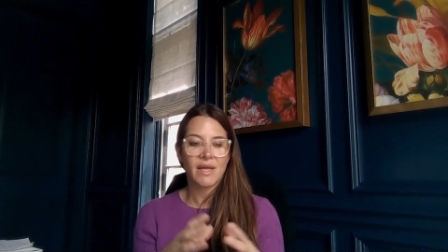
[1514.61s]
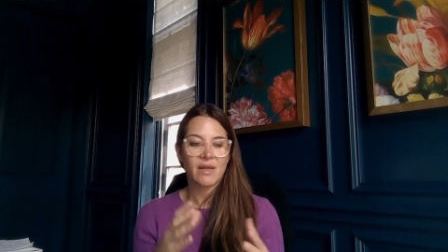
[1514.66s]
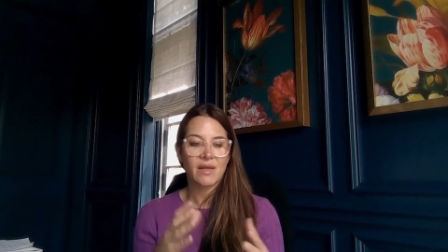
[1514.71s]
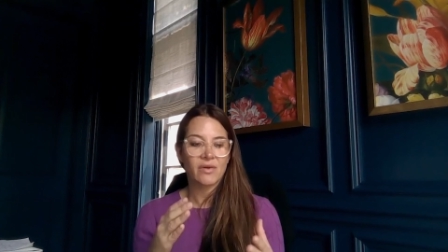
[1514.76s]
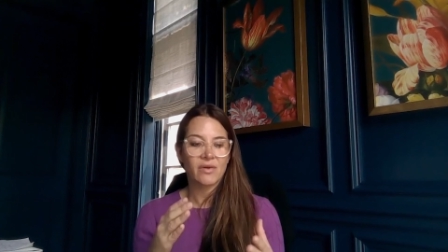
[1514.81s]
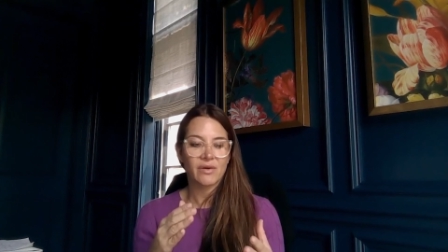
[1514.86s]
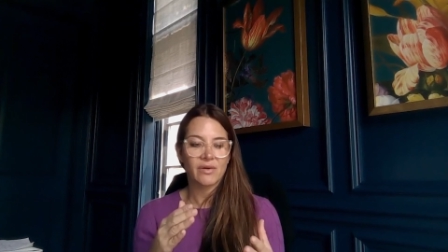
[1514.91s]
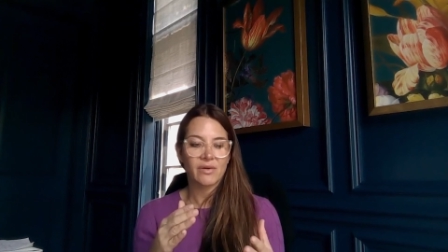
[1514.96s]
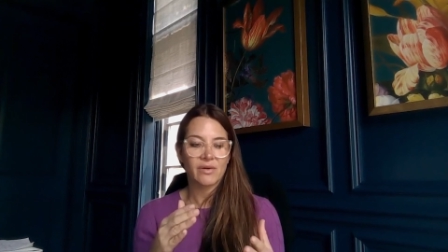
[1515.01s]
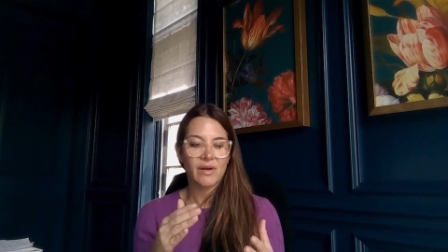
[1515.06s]

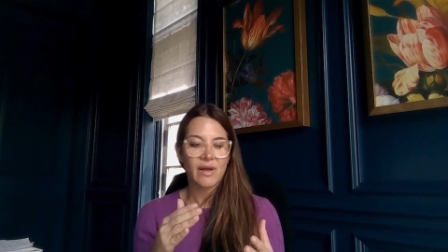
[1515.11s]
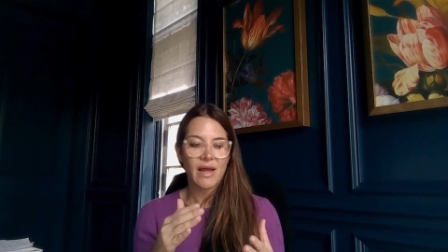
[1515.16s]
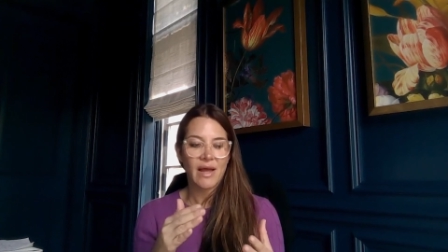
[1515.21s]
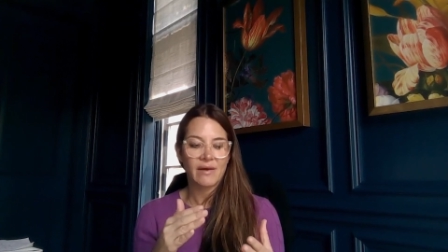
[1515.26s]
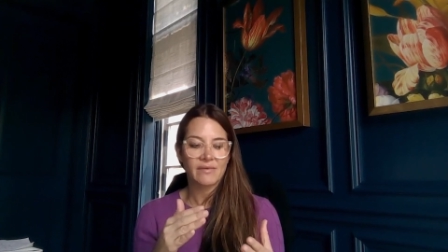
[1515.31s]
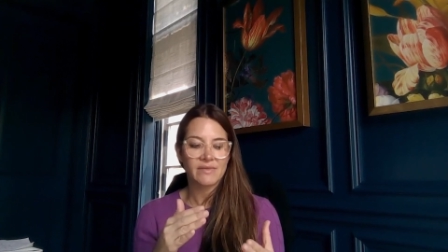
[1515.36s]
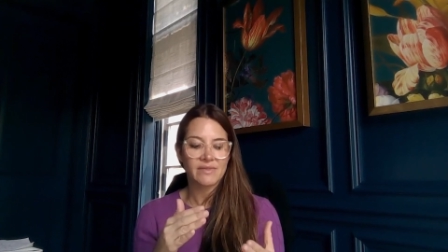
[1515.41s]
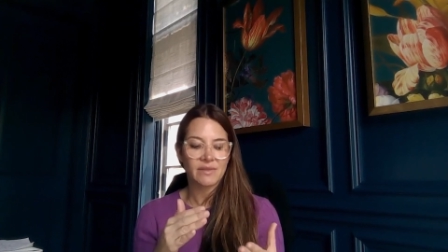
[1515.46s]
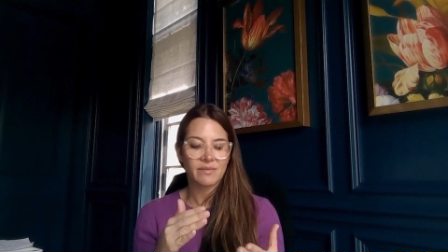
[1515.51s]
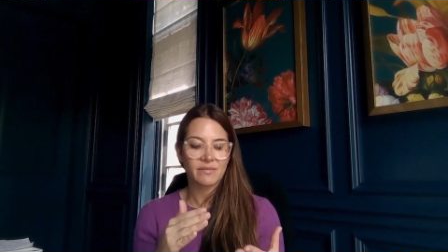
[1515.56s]
either
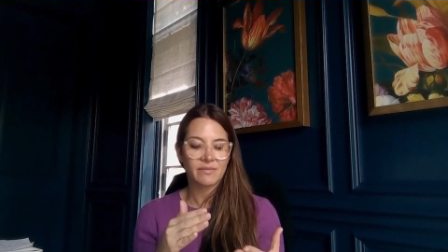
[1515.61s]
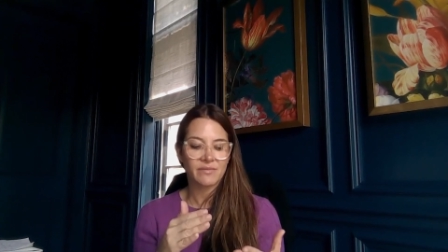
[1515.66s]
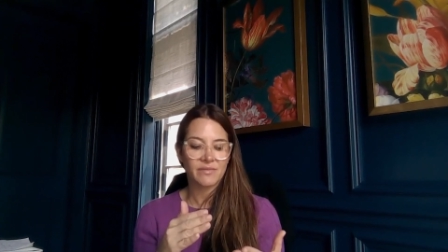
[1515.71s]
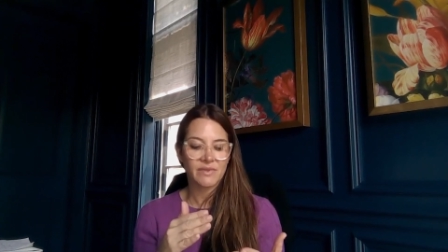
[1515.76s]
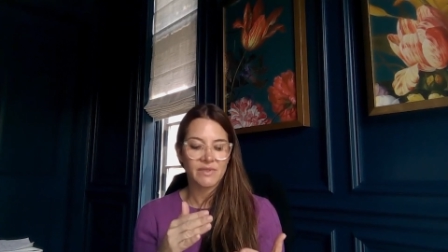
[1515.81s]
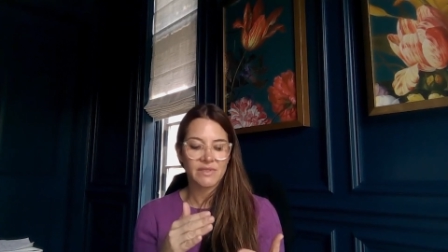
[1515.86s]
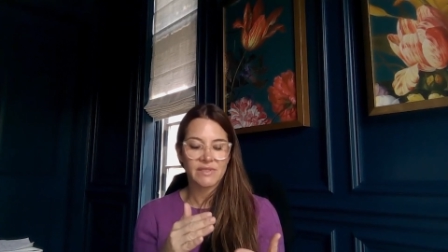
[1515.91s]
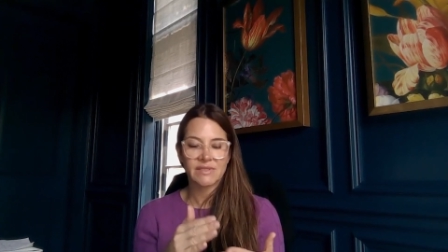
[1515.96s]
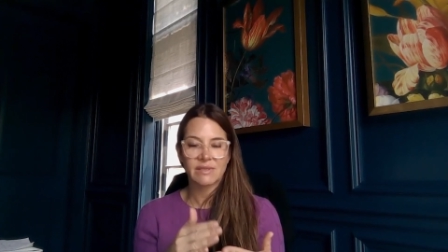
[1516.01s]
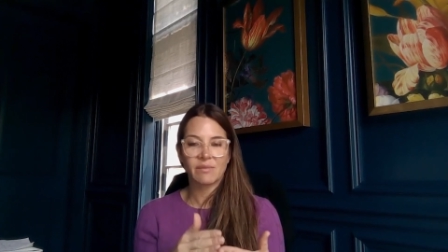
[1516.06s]
have some
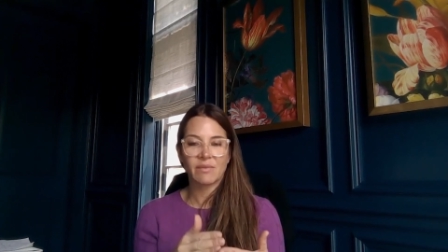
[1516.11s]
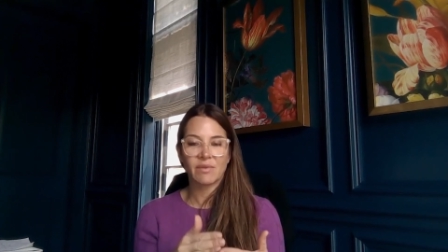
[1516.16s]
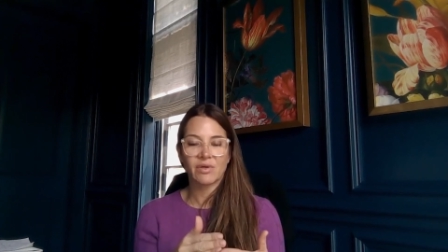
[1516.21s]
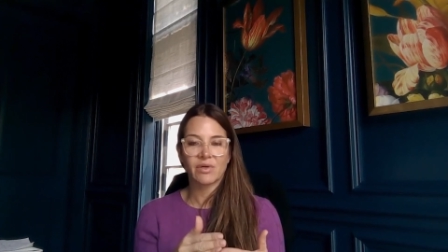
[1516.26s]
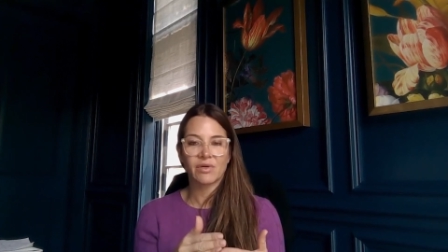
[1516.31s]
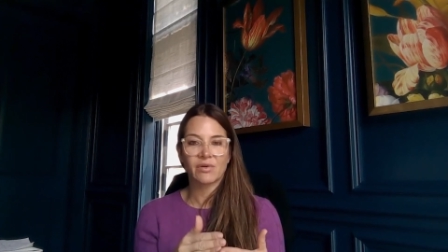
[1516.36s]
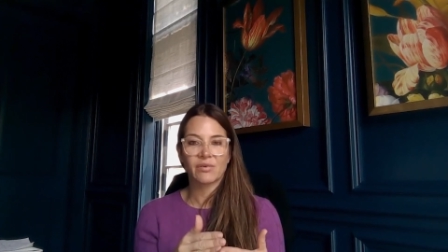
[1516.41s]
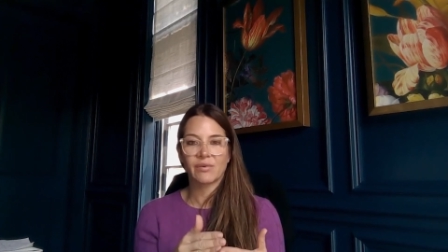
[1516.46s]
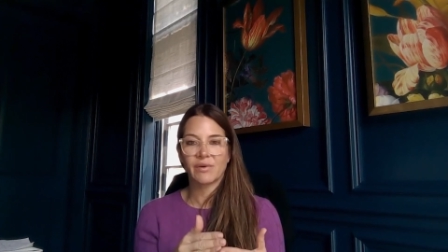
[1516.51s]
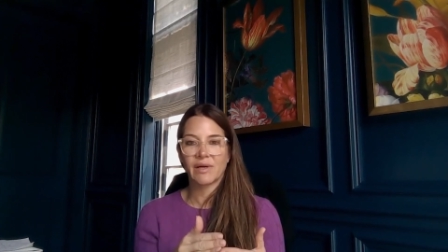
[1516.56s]

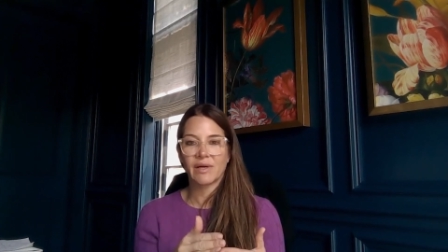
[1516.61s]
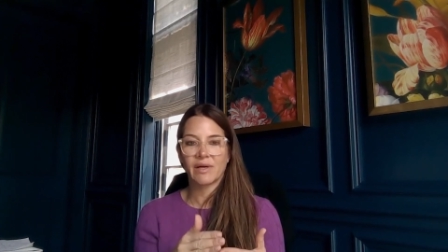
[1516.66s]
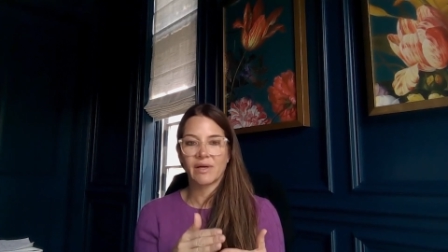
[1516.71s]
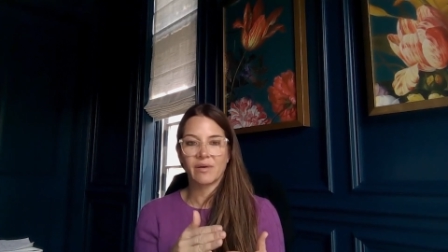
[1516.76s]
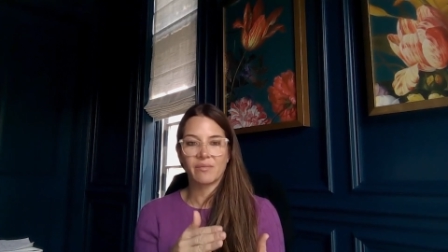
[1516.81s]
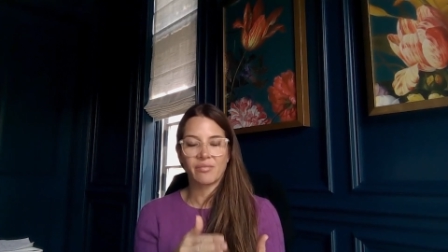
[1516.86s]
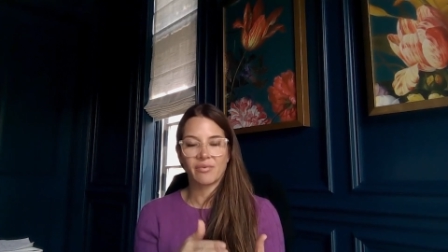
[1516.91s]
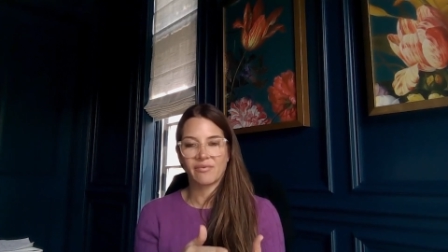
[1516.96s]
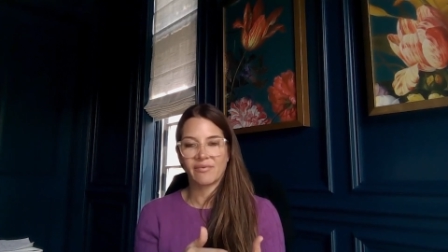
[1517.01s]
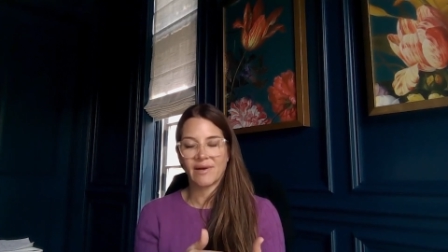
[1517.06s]
similar
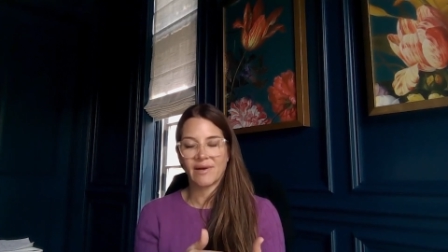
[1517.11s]
career